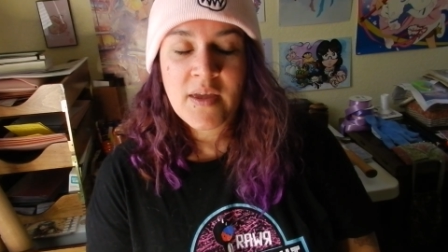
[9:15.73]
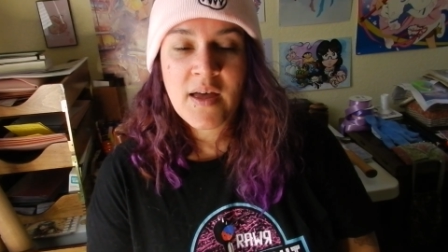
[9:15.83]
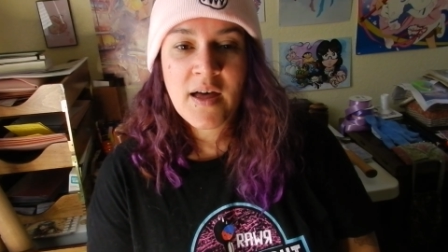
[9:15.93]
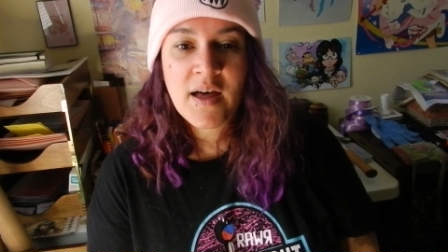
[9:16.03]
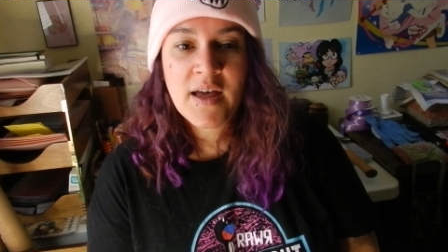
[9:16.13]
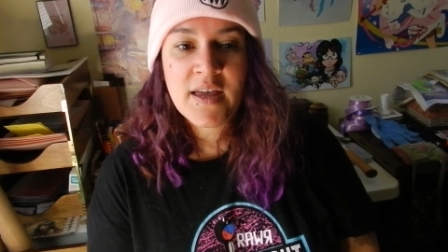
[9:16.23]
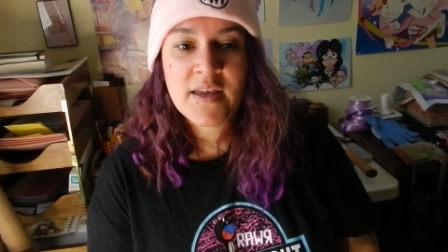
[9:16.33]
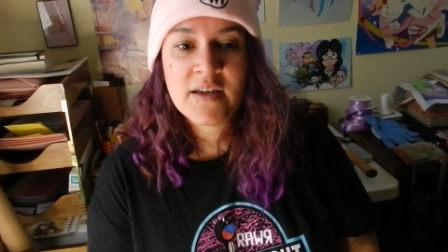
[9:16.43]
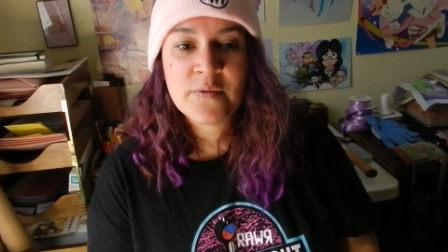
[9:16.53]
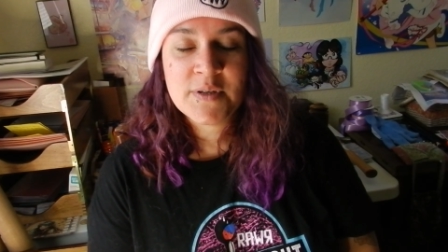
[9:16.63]

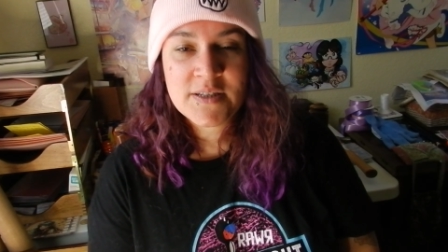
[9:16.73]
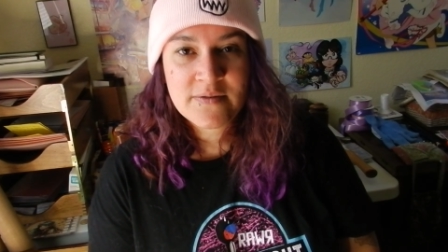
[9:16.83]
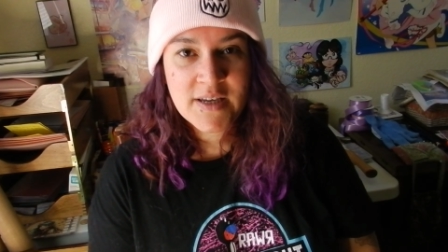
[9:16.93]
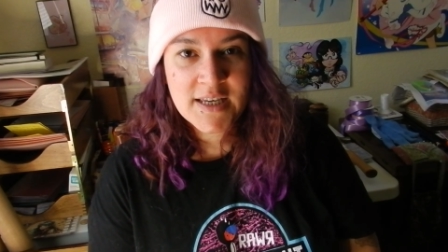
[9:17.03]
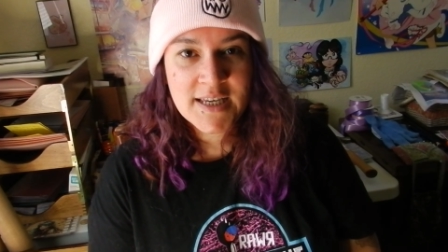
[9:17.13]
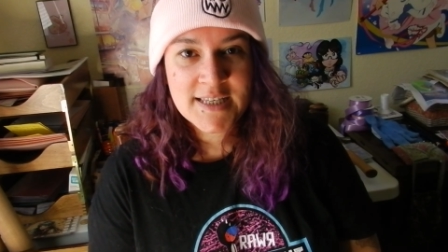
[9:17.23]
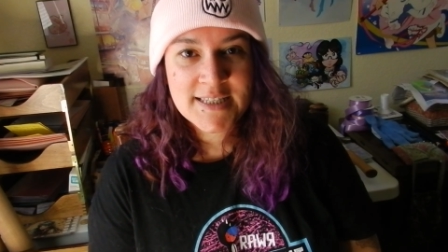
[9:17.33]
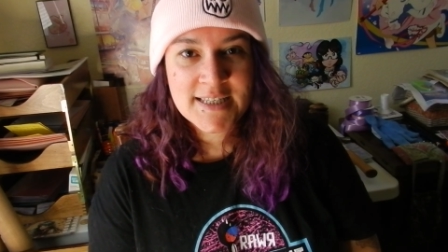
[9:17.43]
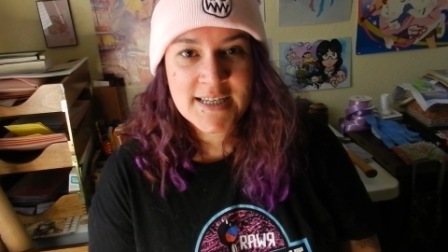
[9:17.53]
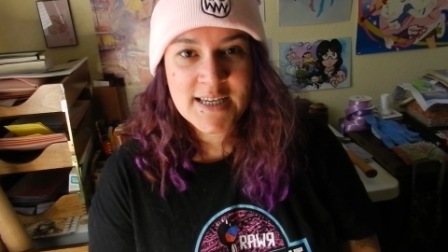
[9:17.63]
I went to
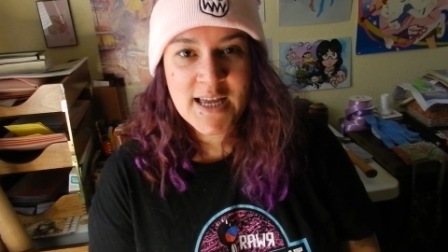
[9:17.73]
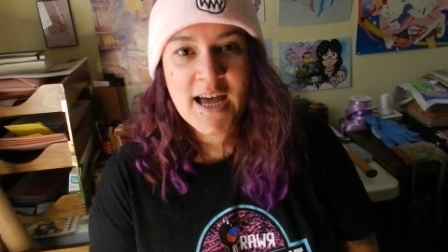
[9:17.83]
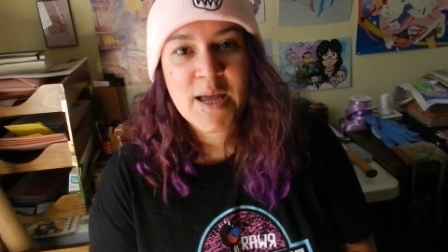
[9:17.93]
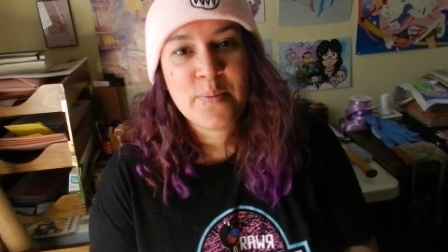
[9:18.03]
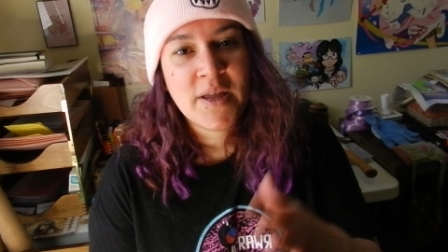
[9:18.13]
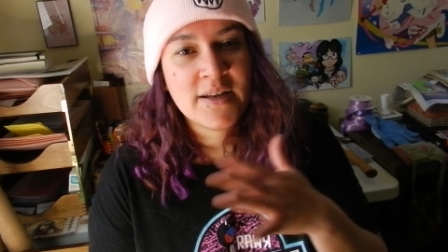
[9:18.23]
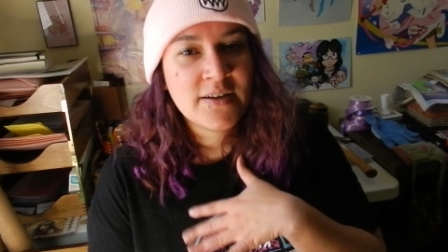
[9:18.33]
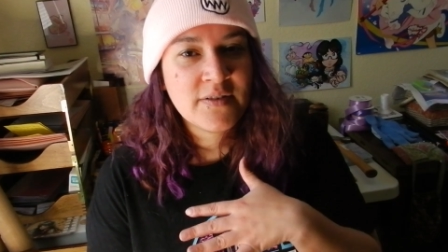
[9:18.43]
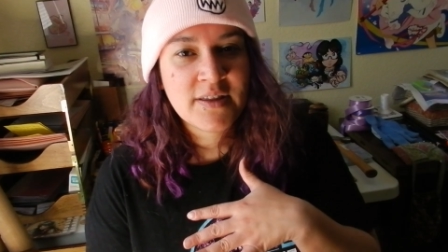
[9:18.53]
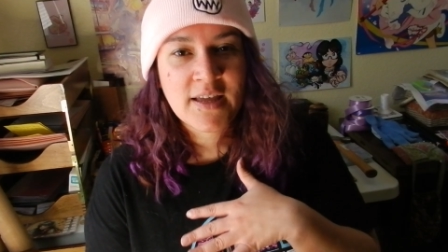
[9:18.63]
Vegas I planned
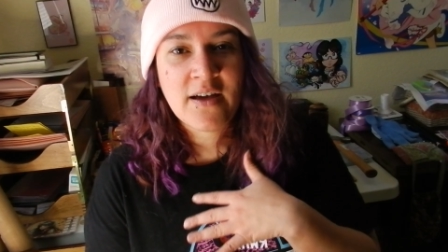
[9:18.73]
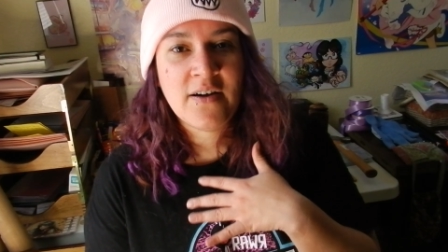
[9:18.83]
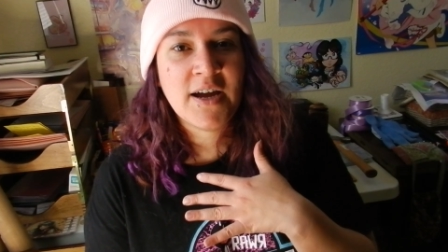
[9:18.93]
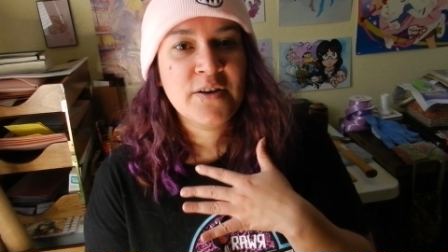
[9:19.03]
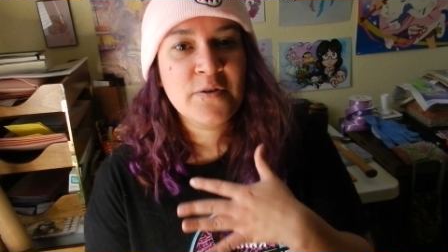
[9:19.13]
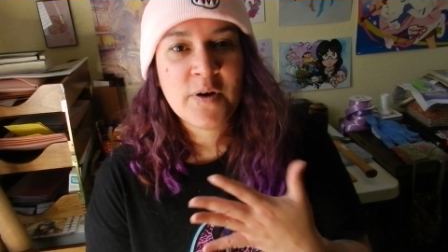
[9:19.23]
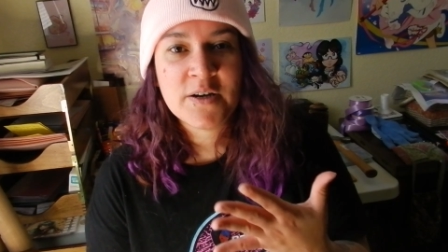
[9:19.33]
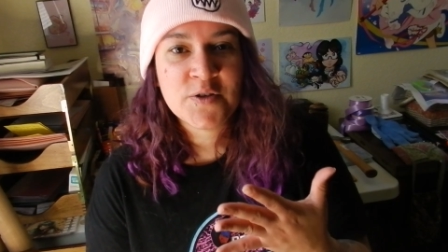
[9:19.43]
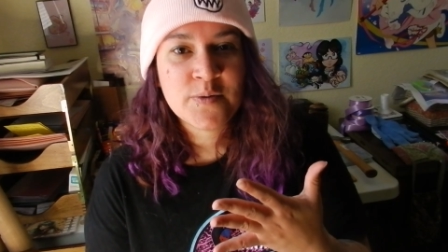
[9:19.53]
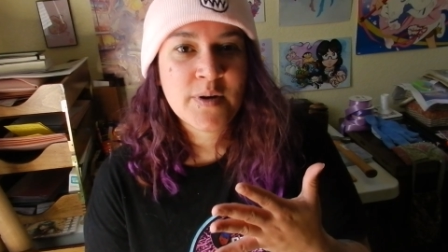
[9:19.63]
everything out I knew
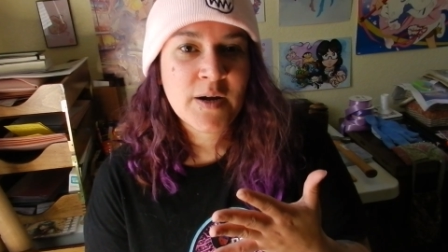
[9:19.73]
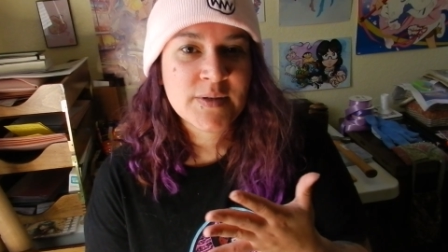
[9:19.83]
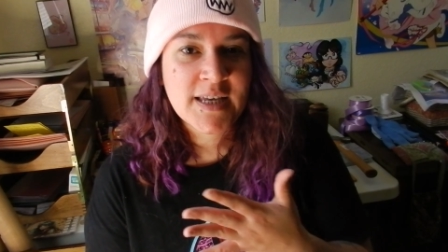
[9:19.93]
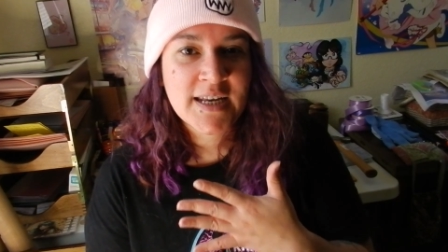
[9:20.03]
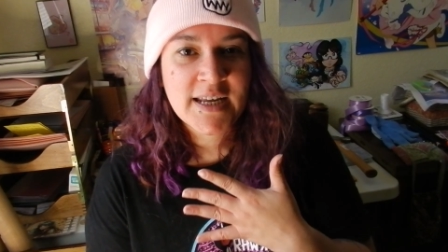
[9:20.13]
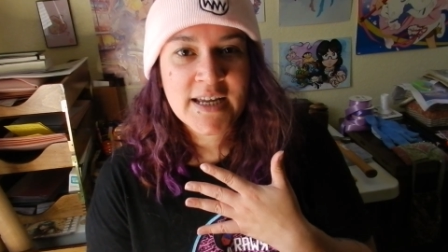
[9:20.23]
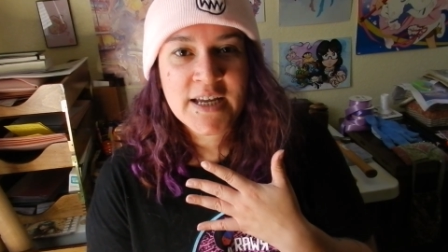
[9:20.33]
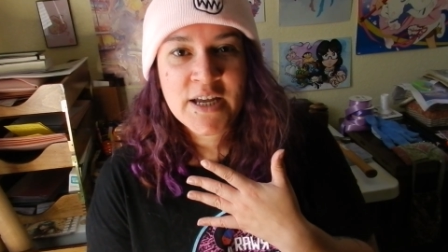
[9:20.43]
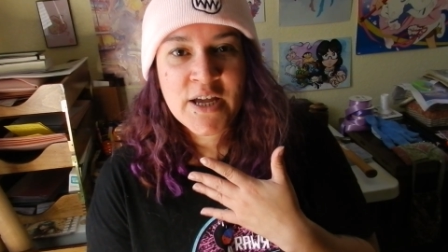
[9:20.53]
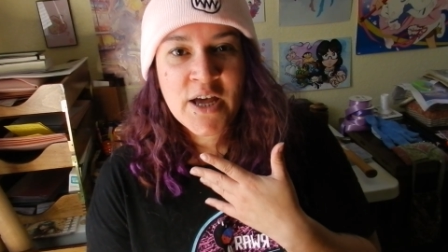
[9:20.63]
October I was getting
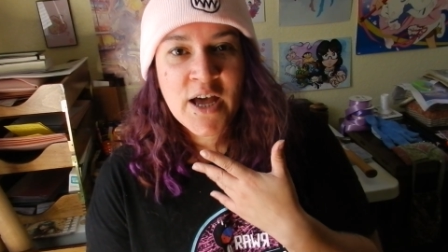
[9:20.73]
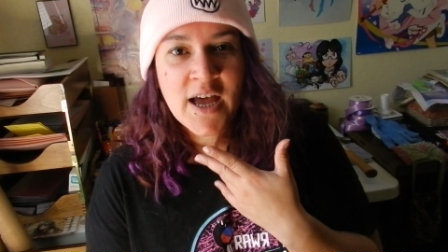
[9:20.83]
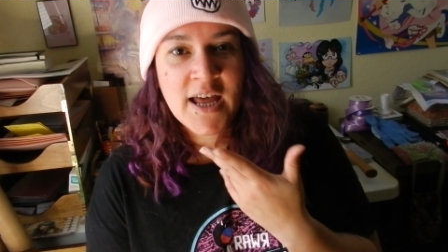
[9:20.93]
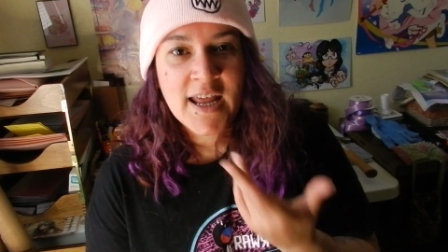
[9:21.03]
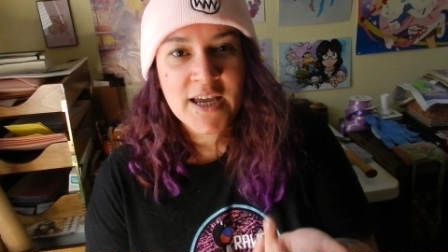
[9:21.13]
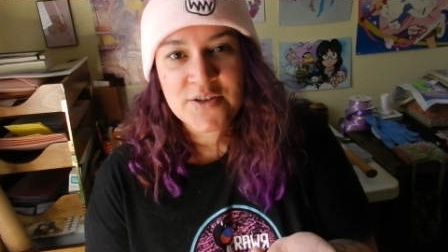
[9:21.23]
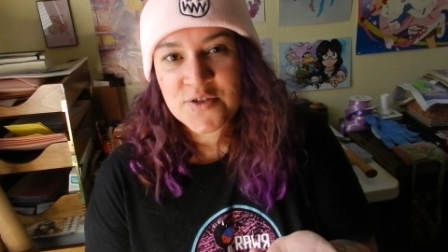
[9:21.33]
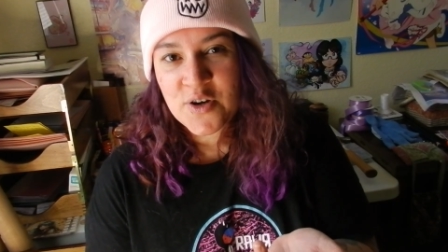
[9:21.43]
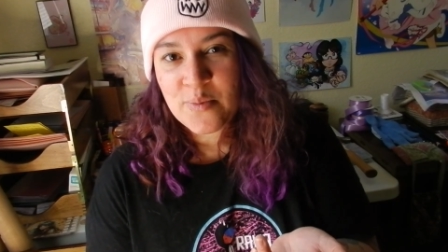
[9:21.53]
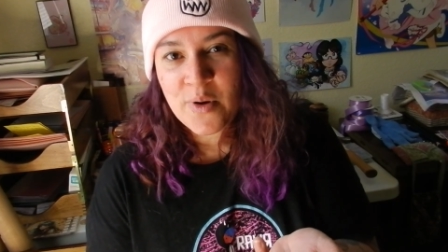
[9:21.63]
an
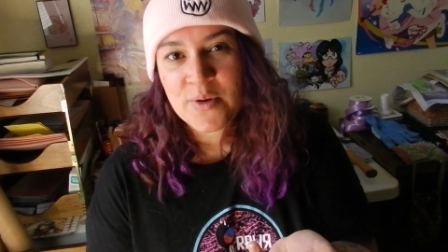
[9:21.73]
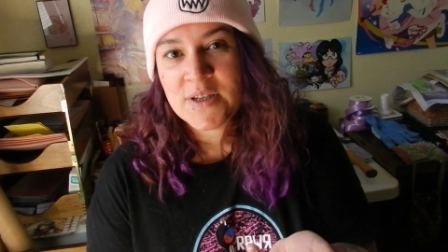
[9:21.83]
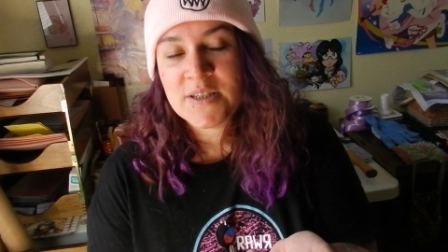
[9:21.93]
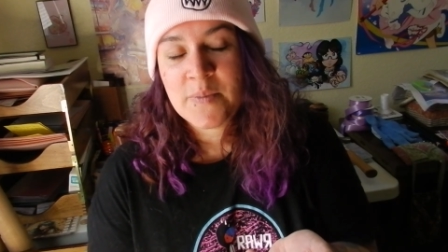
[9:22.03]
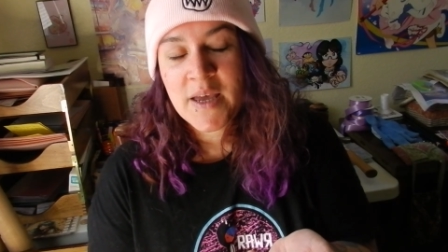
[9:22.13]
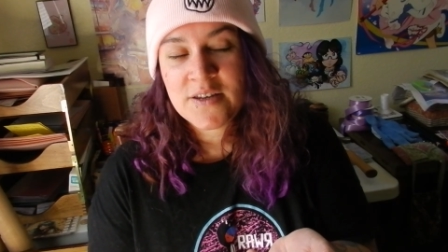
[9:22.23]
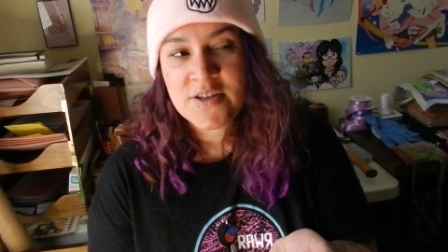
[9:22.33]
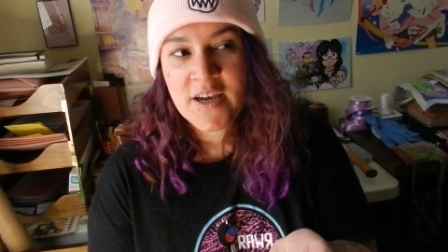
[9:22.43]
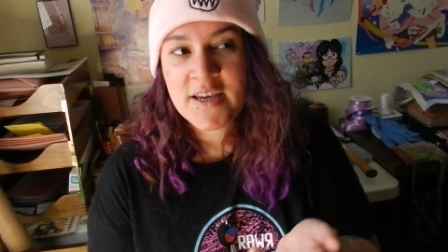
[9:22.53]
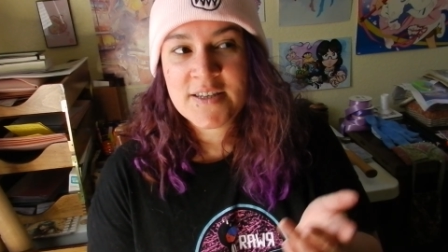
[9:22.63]
extra bonus
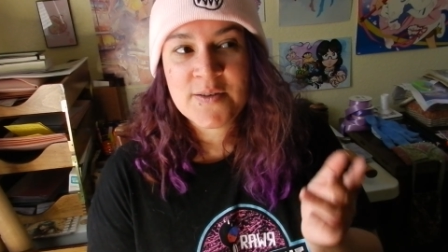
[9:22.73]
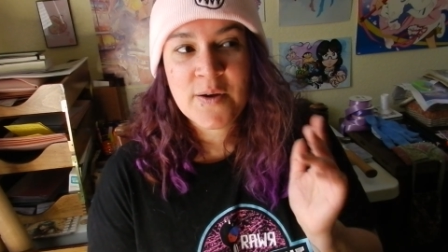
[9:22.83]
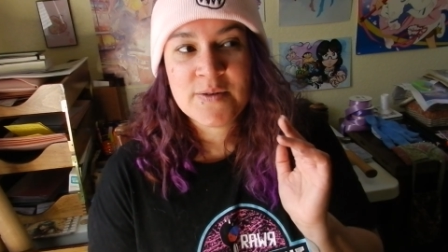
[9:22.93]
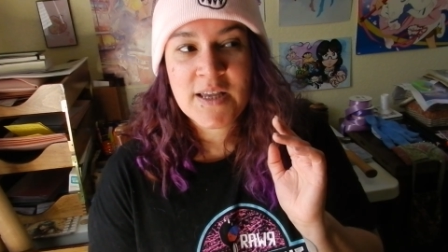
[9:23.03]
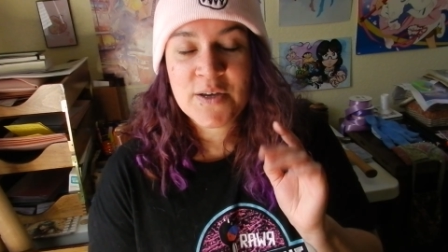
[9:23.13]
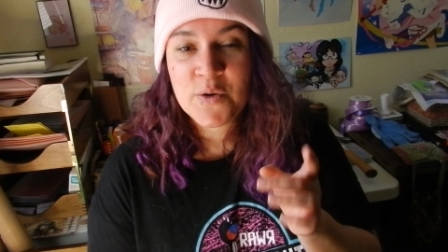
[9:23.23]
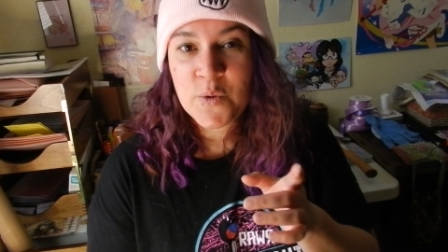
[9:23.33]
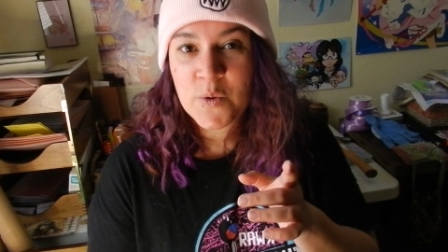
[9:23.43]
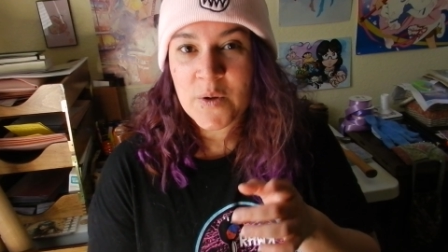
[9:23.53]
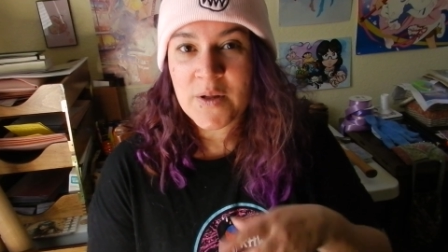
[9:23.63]
paycheck. So I was like,
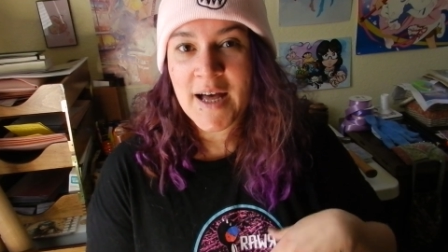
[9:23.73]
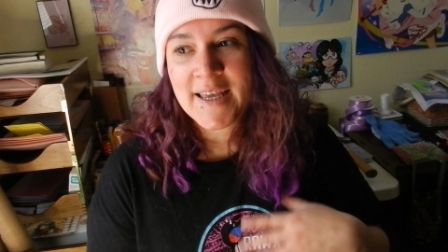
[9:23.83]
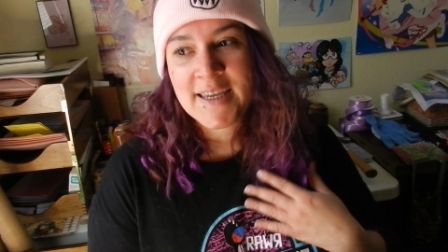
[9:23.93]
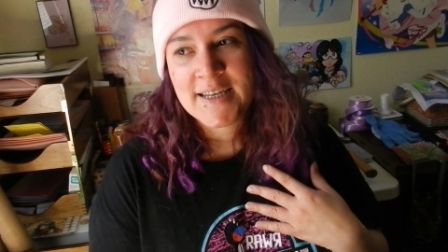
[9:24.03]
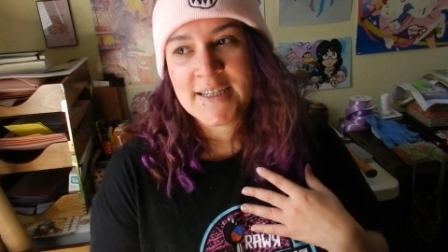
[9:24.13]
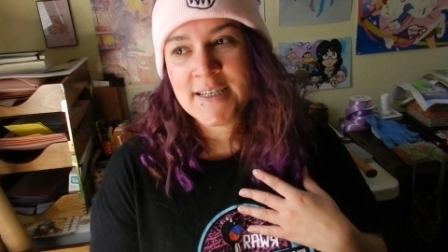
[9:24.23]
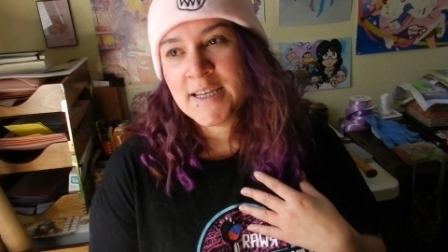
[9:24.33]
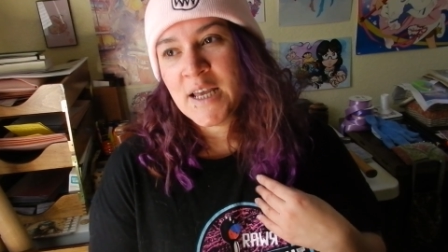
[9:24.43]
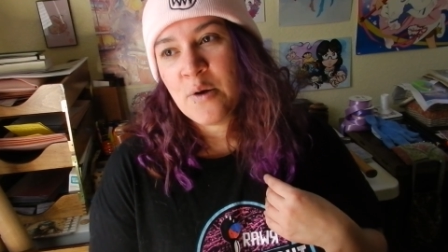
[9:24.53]
cool, I can